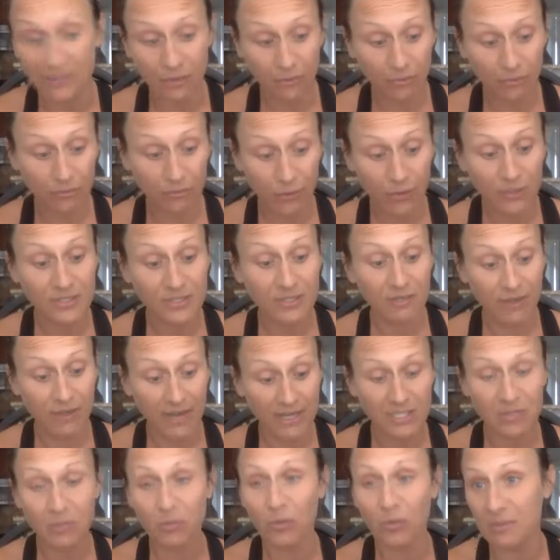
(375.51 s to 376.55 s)
So fruits and
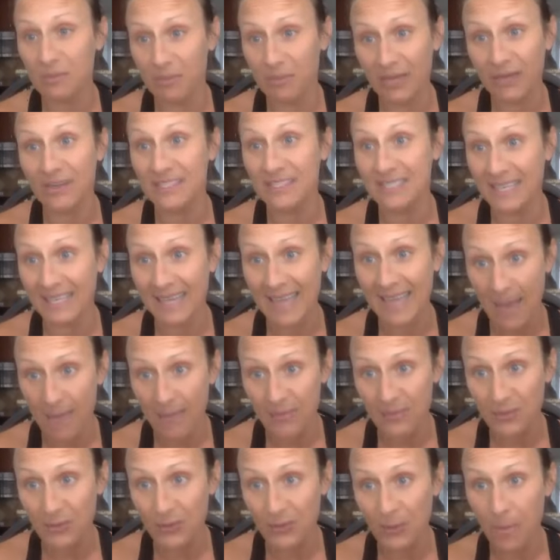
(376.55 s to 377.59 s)
vegetables and berries in a
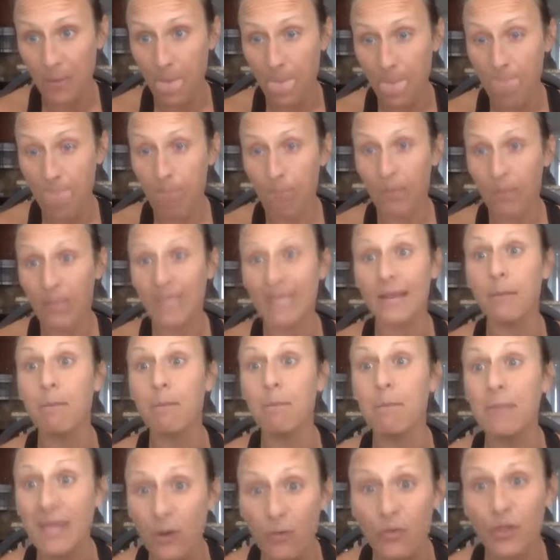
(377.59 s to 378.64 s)
capsule and a
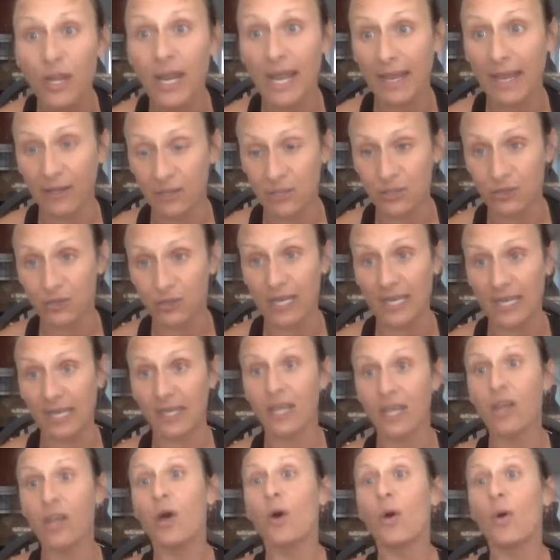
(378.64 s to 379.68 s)
meal that I could drink
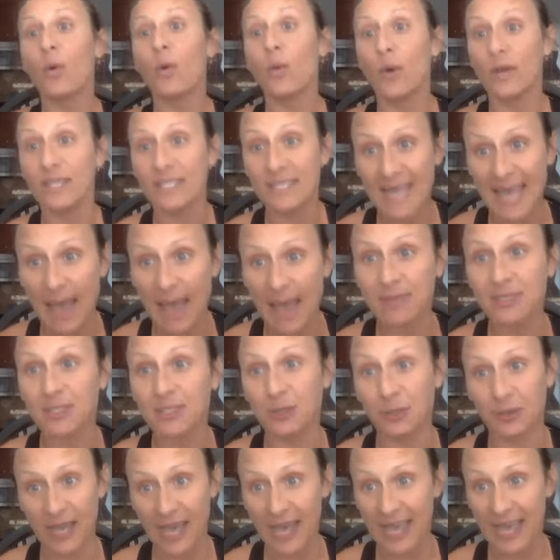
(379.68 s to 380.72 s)
was an
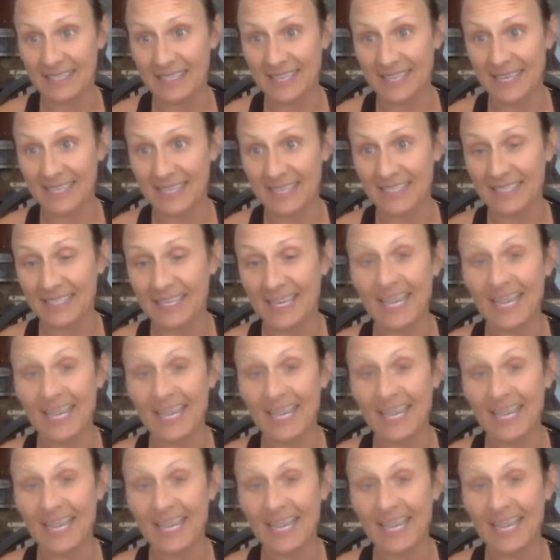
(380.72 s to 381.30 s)
absolute godsend.